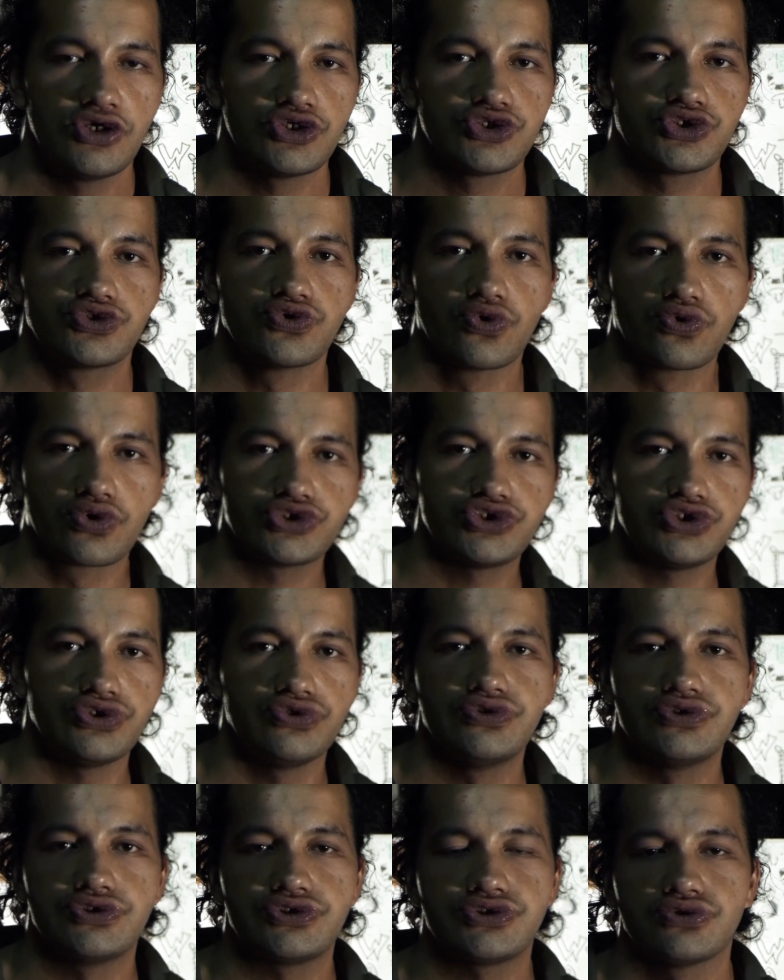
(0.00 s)
storage
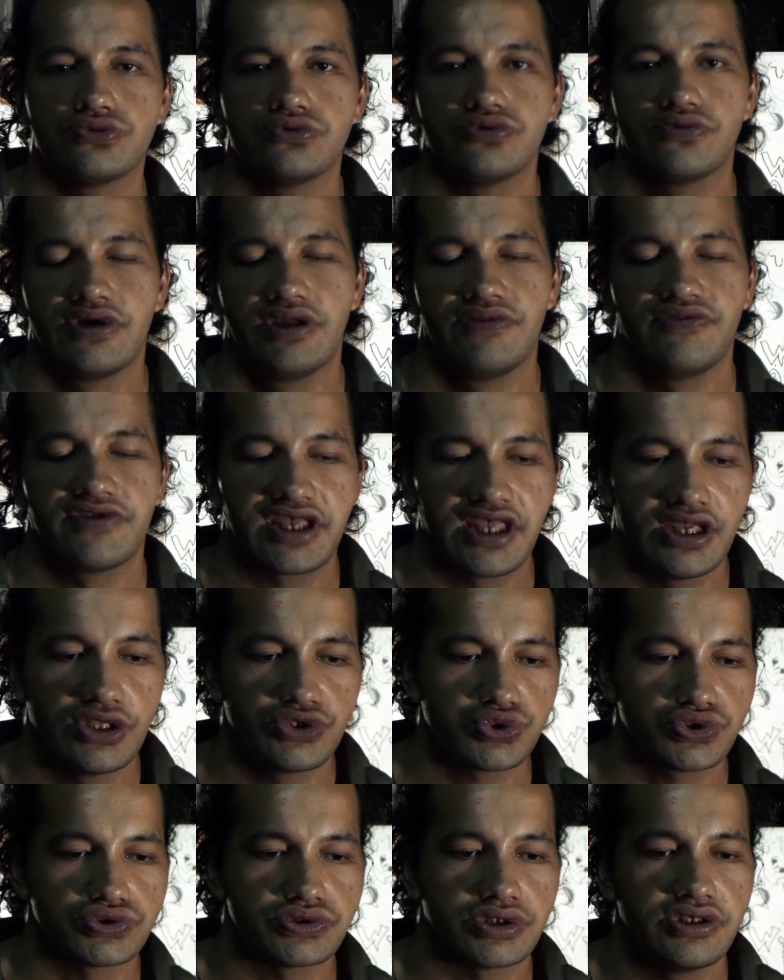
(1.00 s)
units all around the
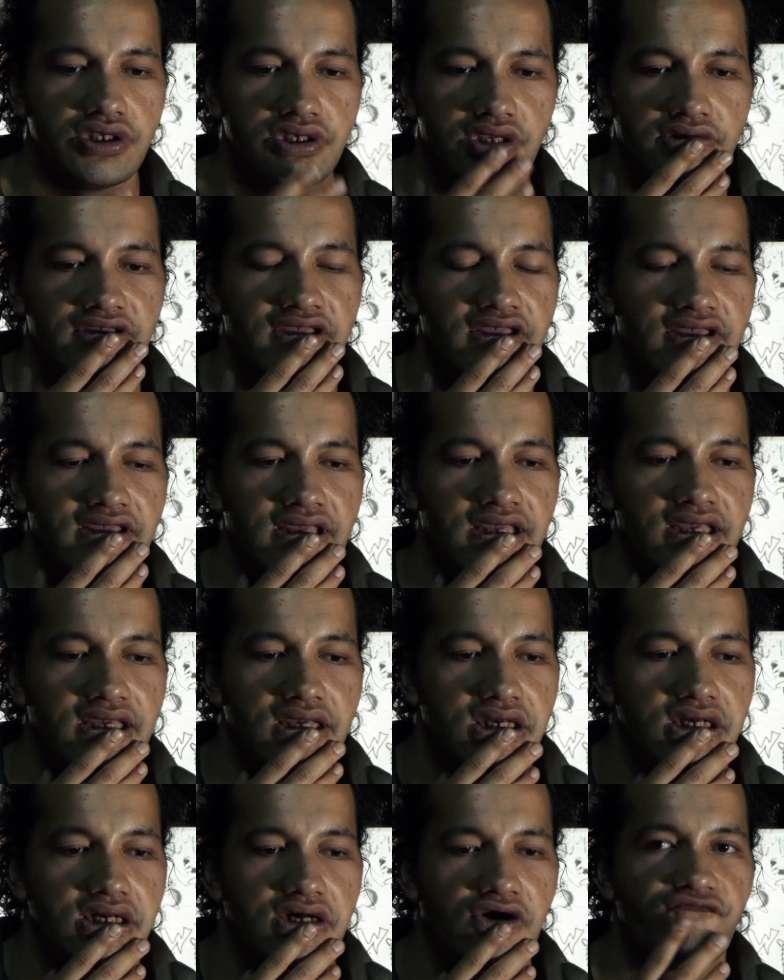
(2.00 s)
country.
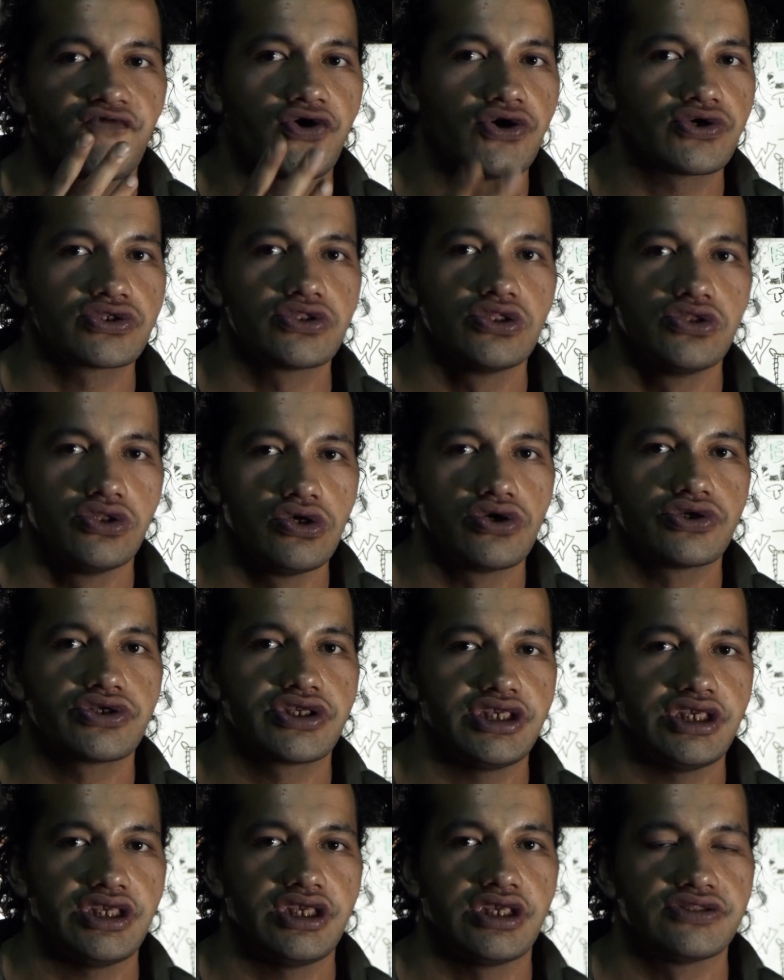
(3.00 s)
I've got a lot
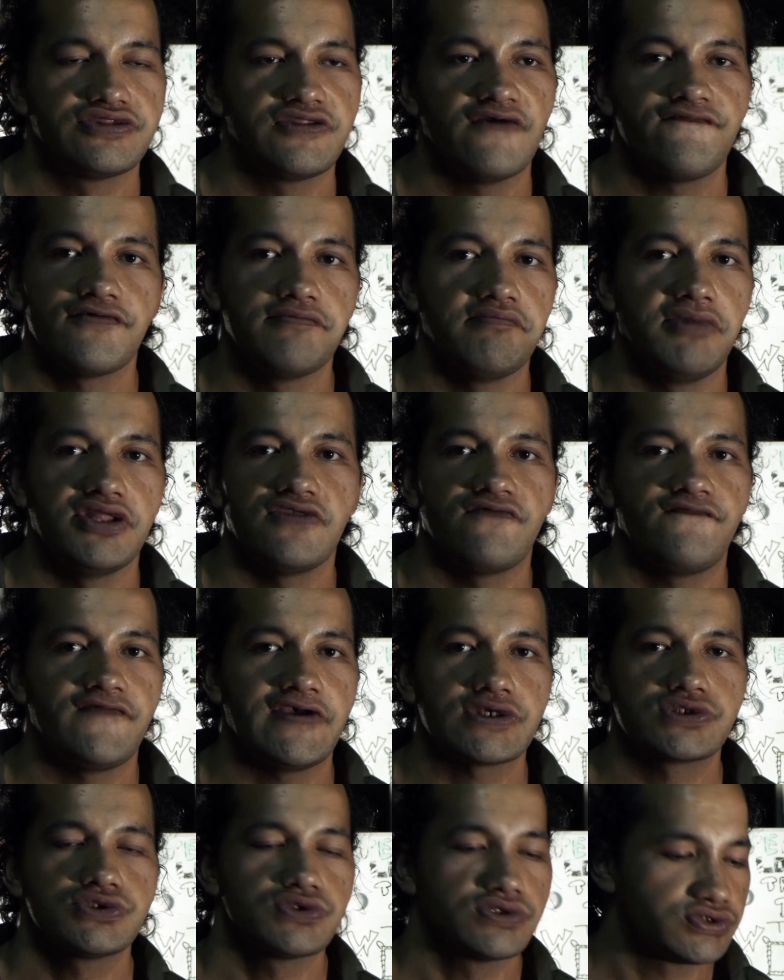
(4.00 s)
of gear, different
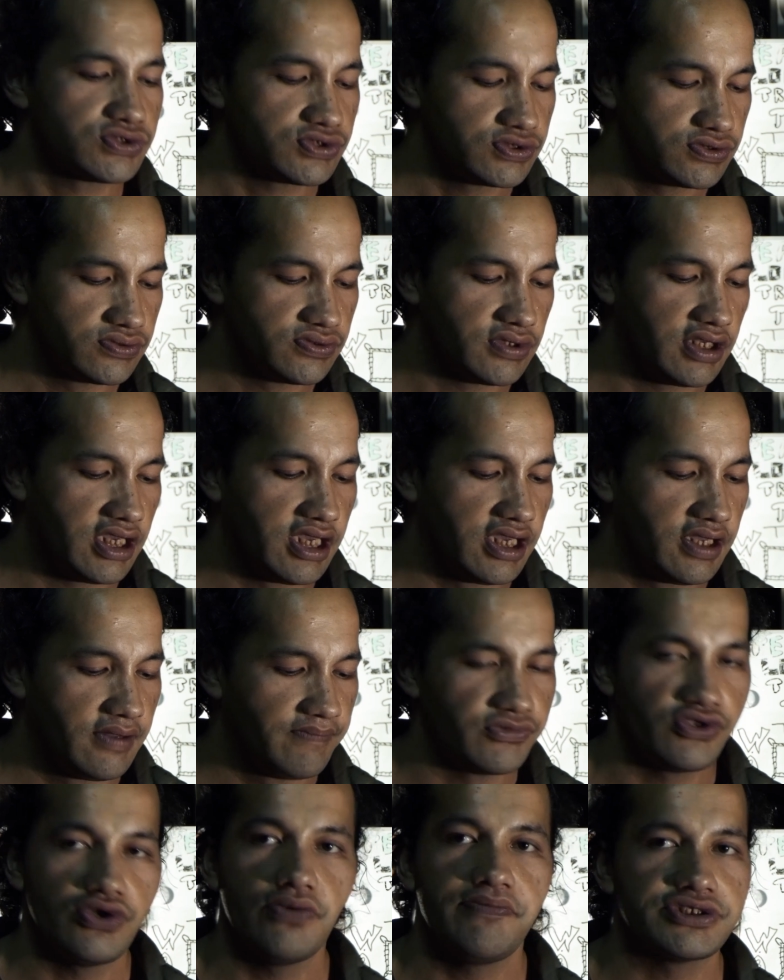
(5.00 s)
manufacturers too.
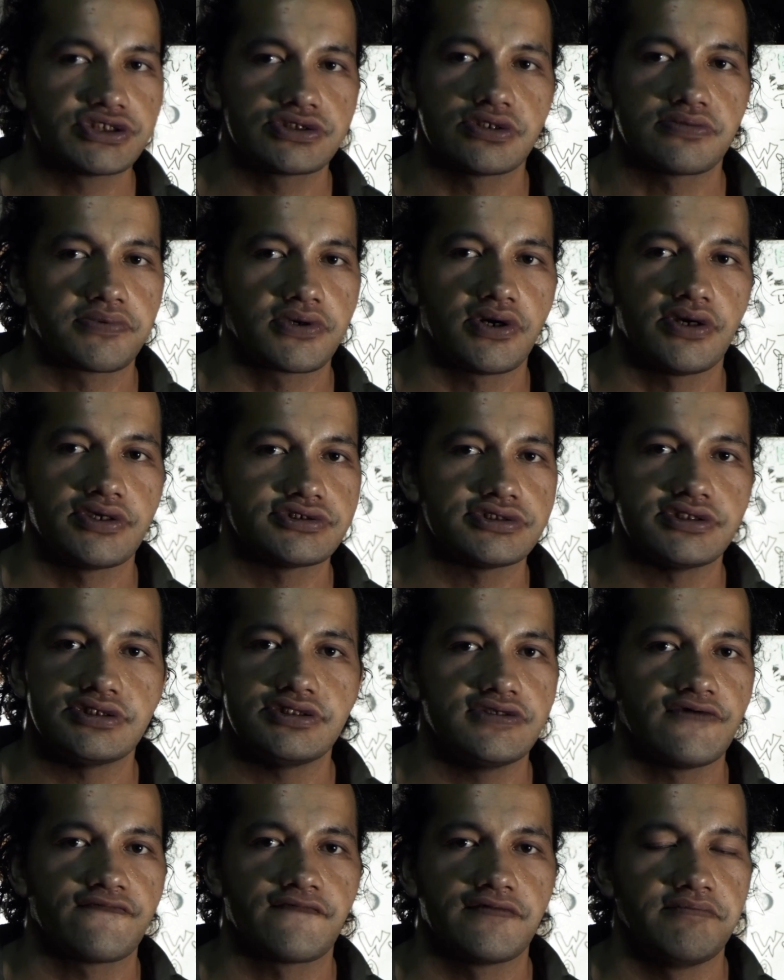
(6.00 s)
You'll be surprised the
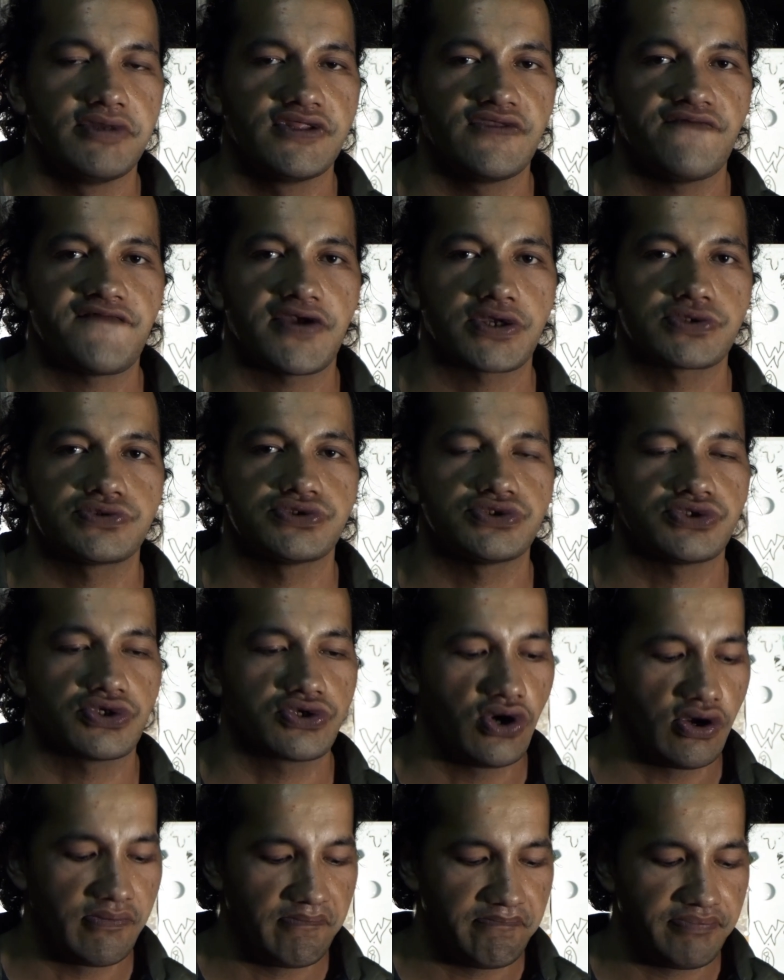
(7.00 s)
different manufacturers I
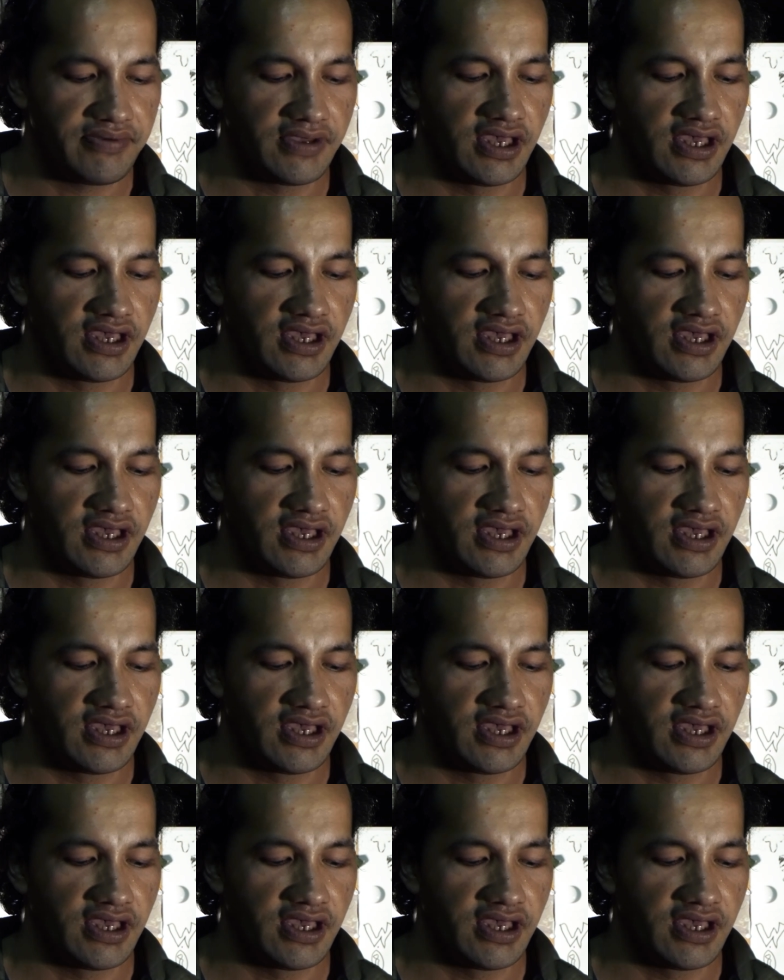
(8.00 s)
got.